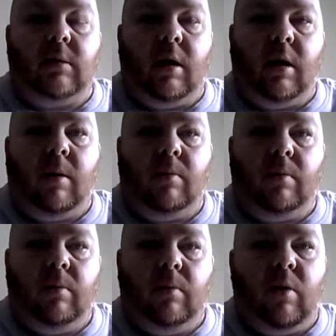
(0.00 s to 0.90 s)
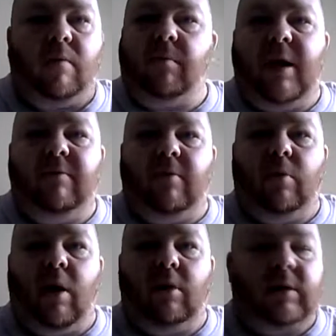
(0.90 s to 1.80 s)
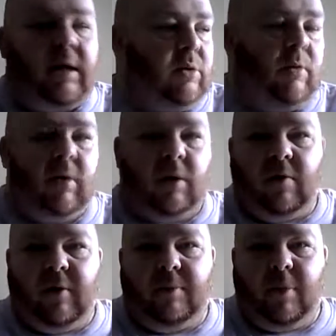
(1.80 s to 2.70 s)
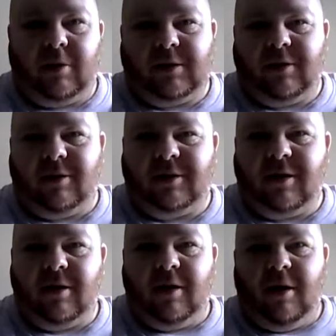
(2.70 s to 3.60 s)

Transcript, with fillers: Um, we haven't been for a while. That's why my coffee pot's not so,